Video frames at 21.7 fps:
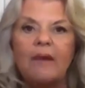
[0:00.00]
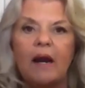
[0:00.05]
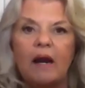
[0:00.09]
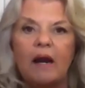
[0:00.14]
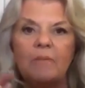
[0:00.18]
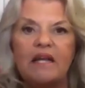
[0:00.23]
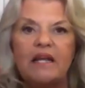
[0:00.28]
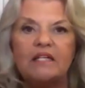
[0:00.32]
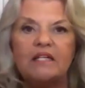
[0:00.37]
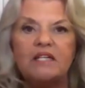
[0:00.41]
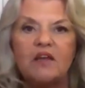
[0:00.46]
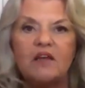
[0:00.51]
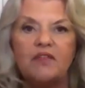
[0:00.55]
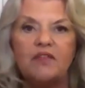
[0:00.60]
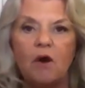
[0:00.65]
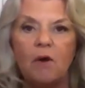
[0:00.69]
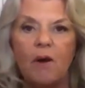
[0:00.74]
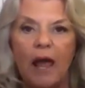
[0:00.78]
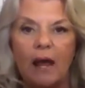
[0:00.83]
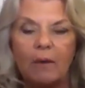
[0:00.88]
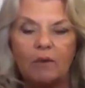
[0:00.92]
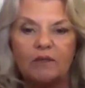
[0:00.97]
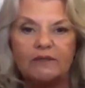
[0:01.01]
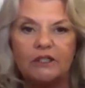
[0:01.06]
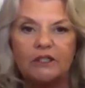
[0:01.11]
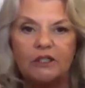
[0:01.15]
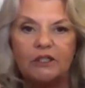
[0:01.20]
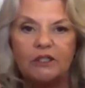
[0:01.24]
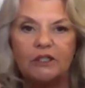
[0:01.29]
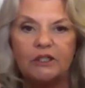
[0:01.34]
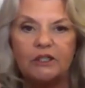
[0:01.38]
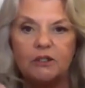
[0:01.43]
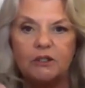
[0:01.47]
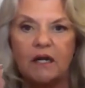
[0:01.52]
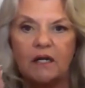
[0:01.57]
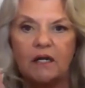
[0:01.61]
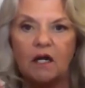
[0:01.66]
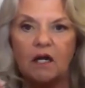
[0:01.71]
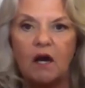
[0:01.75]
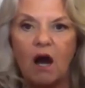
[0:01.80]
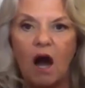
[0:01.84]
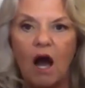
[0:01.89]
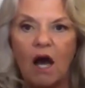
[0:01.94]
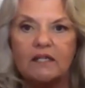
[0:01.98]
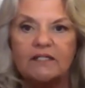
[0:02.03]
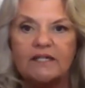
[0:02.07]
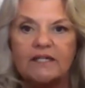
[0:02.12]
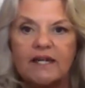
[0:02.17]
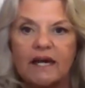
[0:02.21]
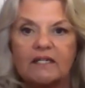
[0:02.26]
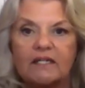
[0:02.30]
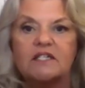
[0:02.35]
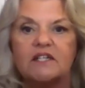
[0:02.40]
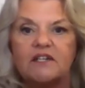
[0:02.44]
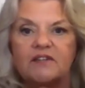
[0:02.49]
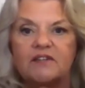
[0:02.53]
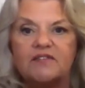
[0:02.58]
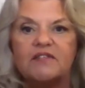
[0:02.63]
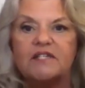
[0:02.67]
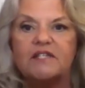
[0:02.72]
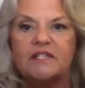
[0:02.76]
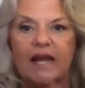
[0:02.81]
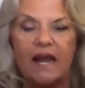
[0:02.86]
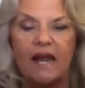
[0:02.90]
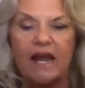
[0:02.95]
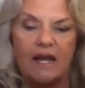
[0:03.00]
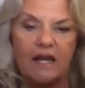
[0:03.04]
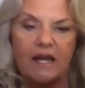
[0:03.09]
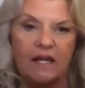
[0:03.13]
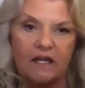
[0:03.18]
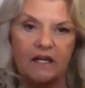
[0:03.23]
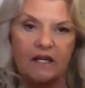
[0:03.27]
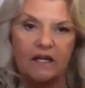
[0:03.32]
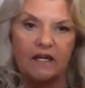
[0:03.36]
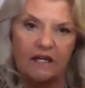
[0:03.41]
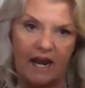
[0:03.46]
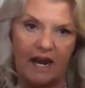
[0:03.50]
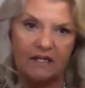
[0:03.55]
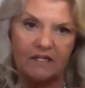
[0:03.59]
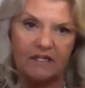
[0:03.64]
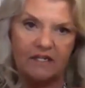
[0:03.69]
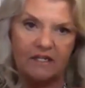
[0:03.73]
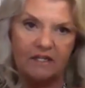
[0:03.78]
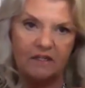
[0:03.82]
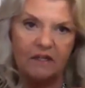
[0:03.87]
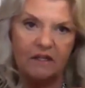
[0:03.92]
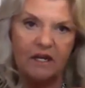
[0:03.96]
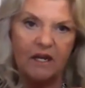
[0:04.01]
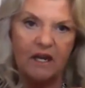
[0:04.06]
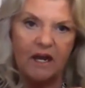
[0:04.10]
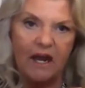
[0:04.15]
But it means that they're able to do that in a context of staying connected